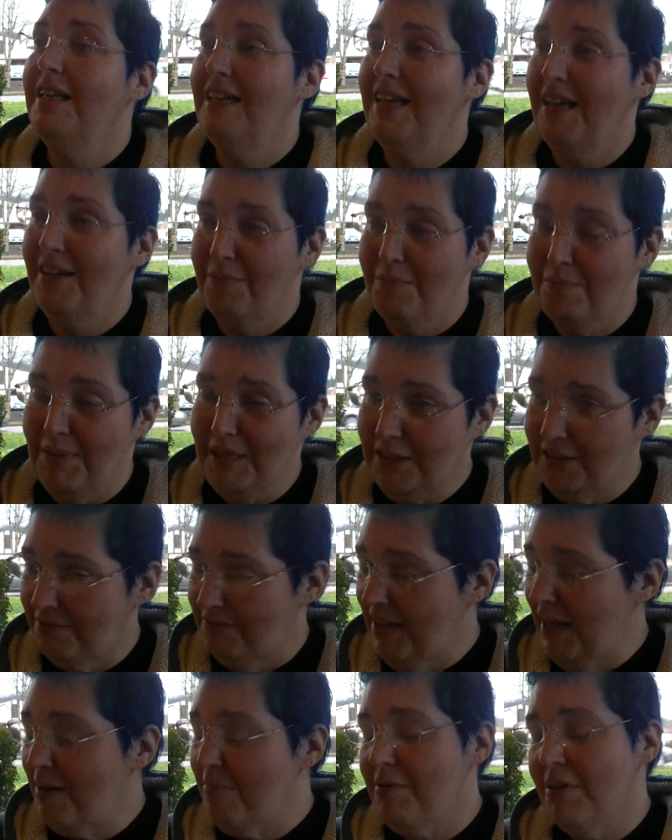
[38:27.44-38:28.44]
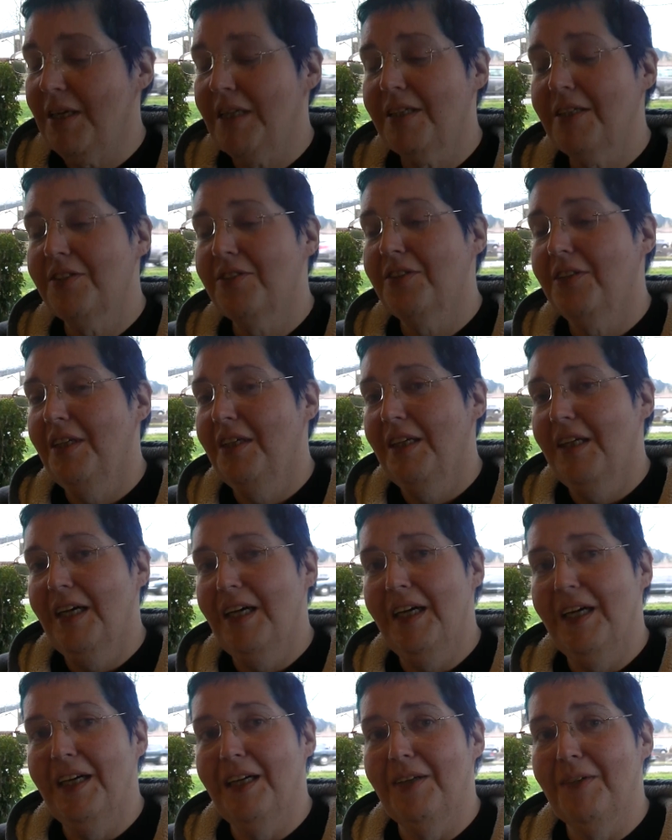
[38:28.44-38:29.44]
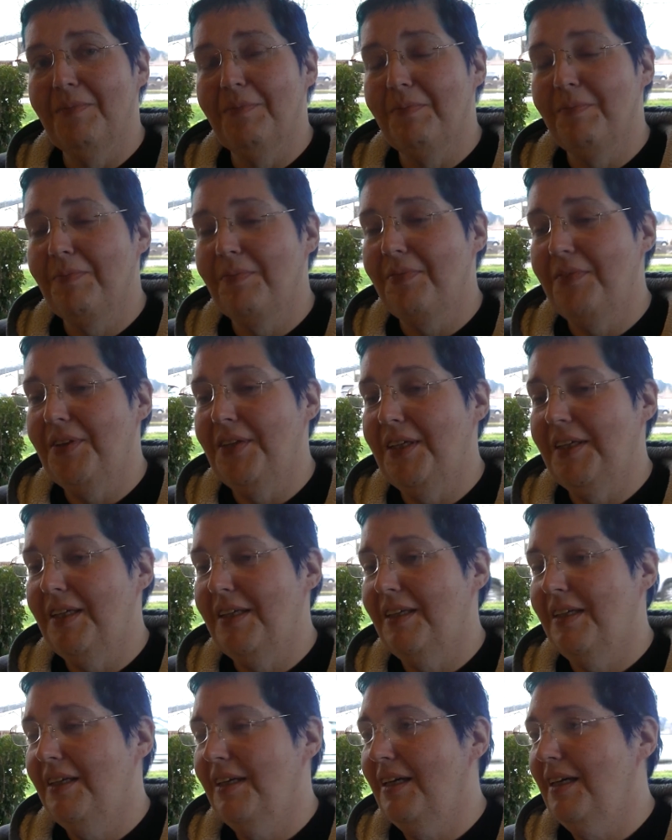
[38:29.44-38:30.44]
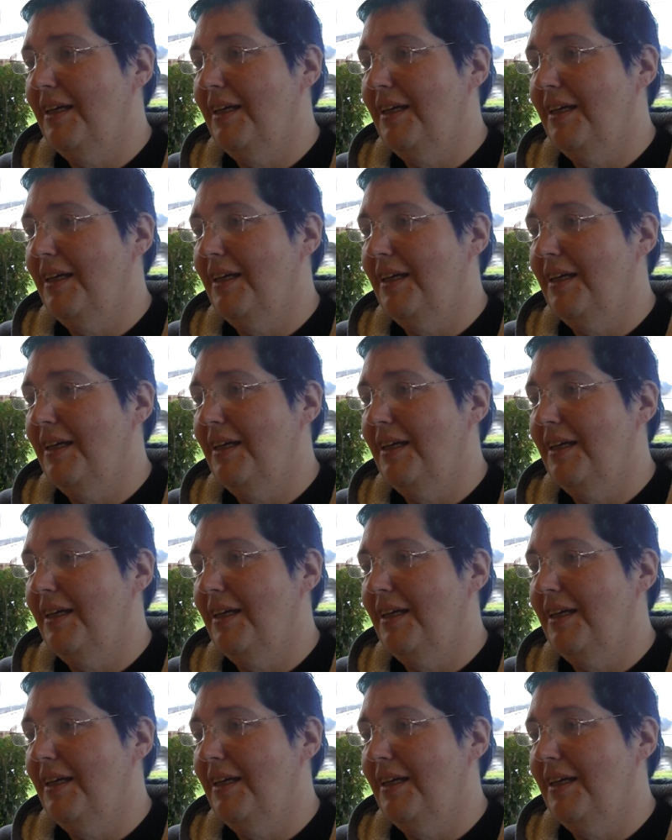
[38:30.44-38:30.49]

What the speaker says: Yeah, mixed fabrics. You